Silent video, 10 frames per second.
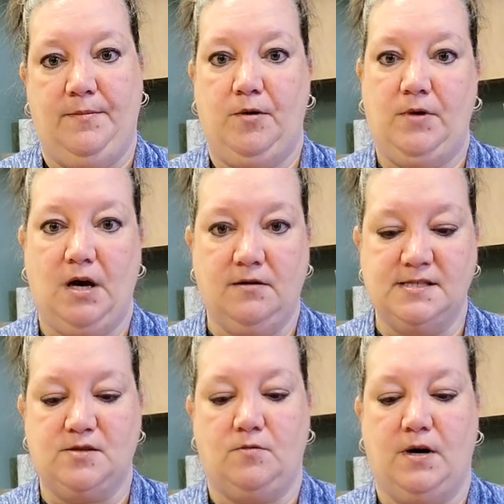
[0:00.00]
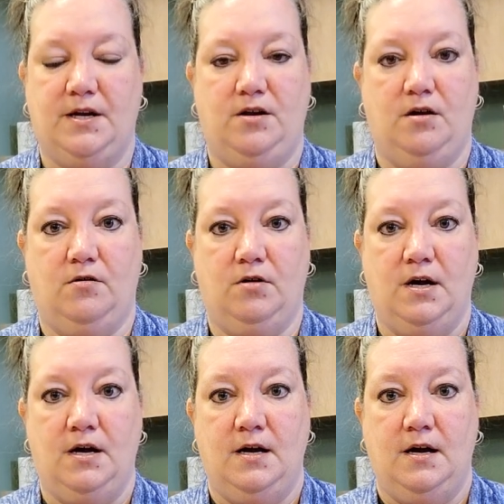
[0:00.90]
But we also want to know,
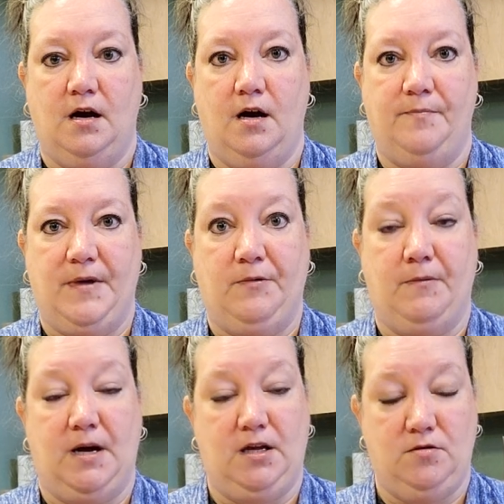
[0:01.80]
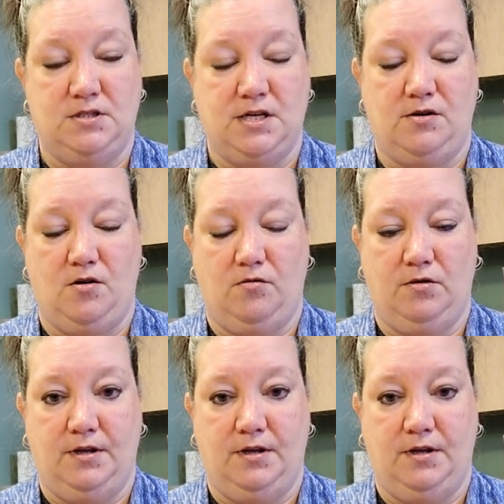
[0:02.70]
and we want you to know,